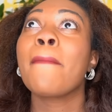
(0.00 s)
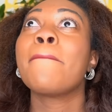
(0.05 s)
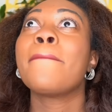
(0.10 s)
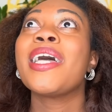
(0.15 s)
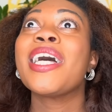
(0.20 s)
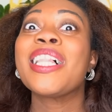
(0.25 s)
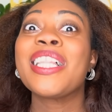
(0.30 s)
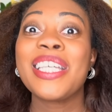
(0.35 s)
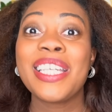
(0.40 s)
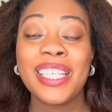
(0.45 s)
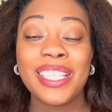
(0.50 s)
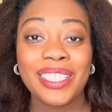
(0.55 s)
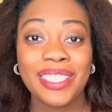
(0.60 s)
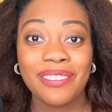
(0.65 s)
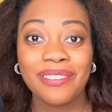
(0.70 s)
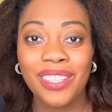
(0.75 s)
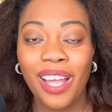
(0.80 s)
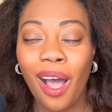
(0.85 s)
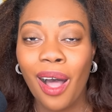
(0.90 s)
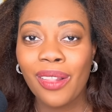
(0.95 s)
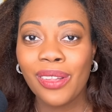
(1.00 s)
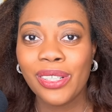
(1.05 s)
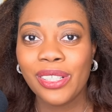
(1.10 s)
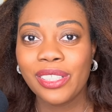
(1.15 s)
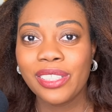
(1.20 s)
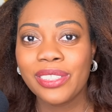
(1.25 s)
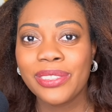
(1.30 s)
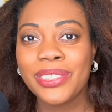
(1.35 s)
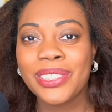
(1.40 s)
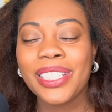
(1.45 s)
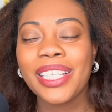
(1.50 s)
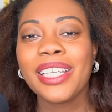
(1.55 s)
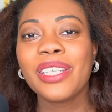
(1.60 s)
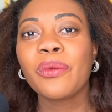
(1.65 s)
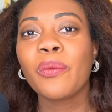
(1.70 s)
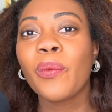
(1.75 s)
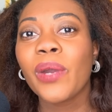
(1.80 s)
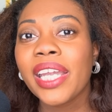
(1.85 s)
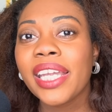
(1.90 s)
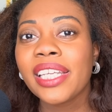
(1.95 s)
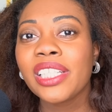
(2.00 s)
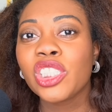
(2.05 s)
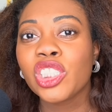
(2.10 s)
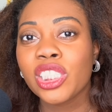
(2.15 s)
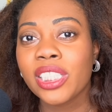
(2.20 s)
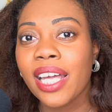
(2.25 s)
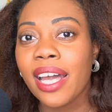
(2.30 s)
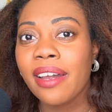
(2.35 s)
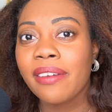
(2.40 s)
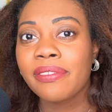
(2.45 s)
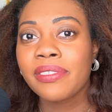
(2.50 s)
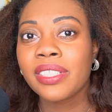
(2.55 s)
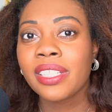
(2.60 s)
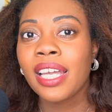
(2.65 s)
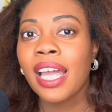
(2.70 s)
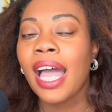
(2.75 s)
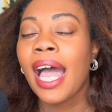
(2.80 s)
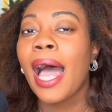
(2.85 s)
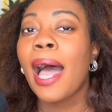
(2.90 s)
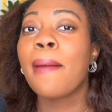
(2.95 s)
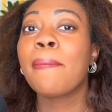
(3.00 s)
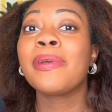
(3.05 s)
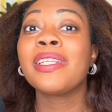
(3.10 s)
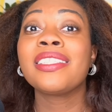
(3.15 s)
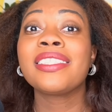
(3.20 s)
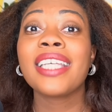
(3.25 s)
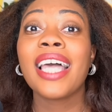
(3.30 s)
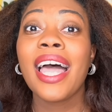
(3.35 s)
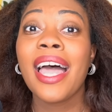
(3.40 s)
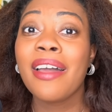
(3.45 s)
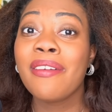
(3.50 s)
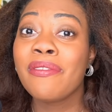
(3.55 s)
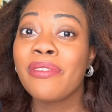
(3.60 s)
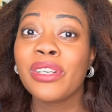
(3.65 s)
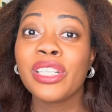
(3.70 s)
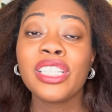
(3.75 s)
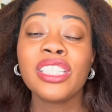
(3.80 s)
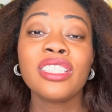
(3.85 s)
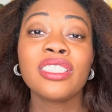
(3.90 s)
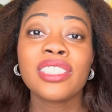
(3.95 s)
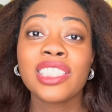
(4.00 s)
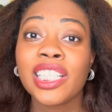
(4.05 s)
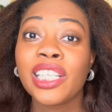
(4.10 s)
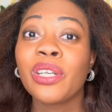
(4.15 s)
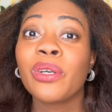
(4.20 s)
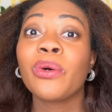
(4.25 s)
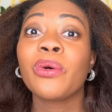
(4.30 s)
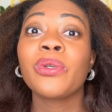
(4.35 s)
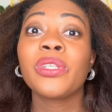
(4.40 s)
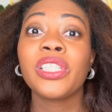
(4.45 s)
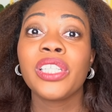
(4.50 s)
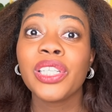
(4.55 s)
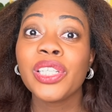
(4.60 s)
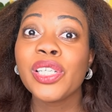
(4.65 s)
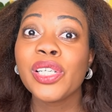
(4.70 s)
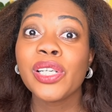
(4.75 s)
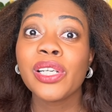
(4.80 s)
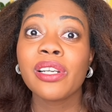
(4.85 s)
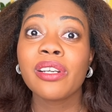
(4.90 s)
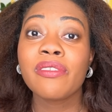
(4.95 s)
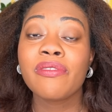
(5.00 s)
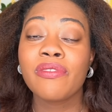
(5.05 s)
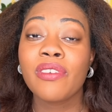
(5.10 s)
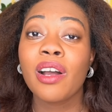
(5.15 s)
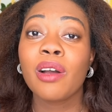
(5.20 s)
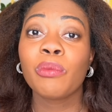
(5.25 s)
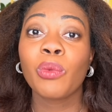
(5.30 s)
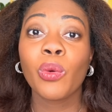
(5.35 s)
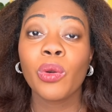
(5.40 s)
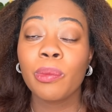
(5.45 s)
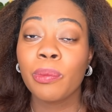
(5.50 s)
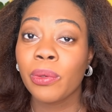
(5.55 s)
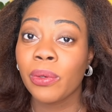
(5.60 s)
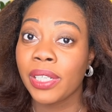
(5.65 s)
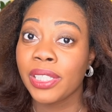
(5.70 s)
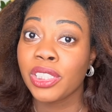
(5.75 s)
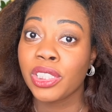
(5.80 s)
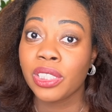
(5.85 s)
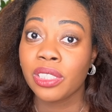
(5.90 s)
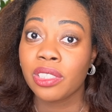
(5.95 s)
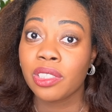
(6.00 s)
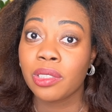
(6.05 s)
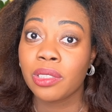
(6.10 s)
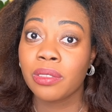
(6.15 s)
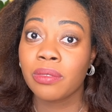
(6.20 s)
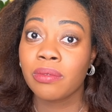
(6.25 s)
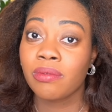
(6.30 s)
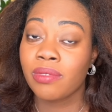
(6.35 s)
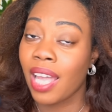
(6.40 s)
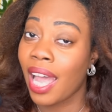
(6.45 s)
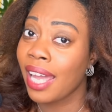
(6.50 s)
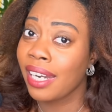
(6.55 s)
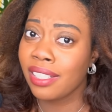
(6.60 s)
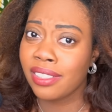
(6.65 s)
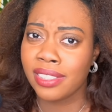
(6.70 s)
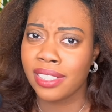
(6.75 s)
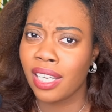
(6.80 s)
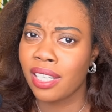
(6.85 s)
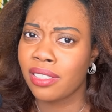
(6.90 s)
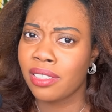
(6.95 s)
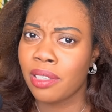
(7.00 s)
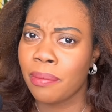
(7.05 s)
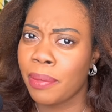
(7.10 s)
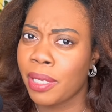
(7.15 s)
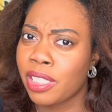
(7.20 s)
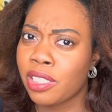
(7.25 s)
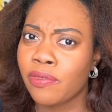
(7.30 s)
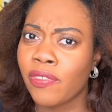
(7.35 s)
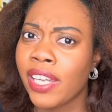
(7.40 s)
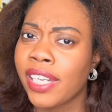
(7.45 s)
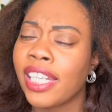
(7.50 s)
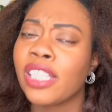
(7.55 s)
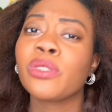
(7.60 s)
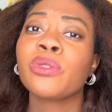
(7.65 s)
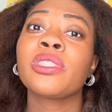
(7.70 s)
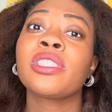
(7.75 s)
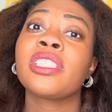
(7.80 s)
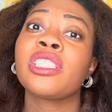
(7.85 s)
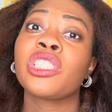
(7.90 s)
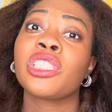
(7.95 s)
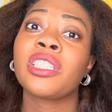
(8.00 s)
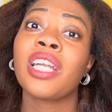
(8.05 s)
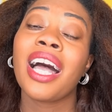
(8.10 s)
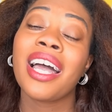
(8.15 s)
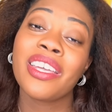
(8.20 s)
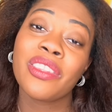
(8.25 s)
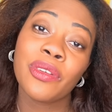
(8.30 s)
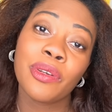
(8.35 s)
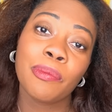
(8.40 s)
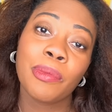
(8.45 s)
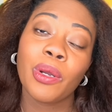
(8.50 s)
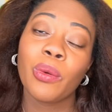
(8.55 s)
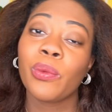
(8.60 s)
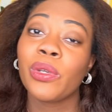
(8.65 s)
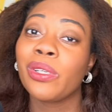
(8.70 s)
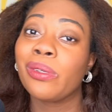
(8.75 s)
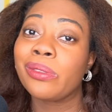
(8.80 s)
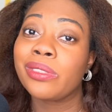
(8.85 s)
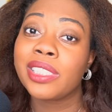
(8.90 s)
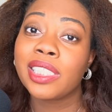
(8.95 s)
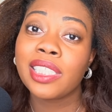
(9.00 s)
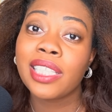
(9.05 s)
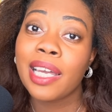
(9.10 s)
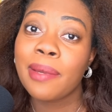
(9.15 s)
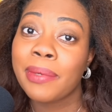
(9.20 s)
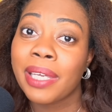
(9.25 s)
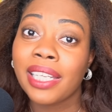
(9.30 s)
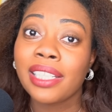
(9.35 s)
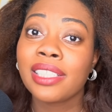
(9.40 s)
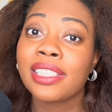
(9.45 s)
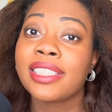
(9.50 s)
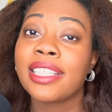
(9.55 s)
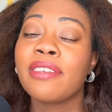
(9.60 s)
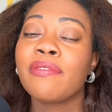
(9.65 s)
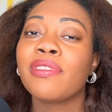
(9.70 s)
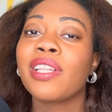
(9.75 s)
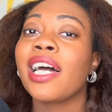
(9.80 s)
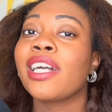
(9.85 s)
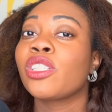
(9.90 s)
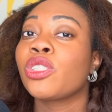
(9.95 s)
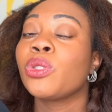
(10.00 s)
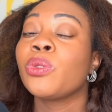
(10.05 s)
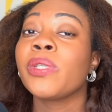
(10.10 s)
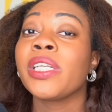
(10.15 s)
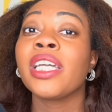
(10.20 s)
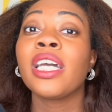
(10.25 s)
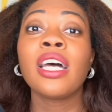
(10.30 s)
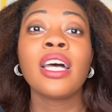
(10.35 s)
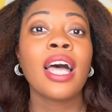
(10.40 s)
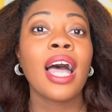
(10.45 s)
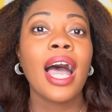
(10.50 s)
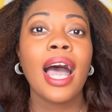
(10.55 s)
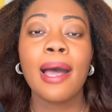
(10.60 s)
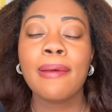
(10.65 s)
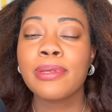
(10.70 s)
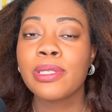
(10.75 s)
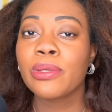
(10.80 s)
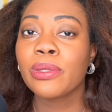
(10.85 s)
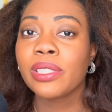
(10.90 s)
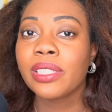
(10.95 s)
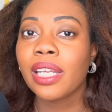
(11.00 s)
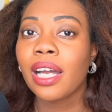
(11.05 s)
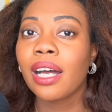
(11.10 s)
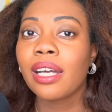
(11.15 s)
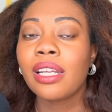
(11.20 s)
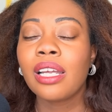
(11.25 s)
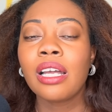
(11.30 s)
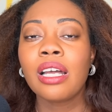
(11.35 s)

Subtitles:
Billions of dollars in wage theft happens every single year from corporations. That is not the best financial decision either, but we don't see them getting the same flack, do we? Absolutely not.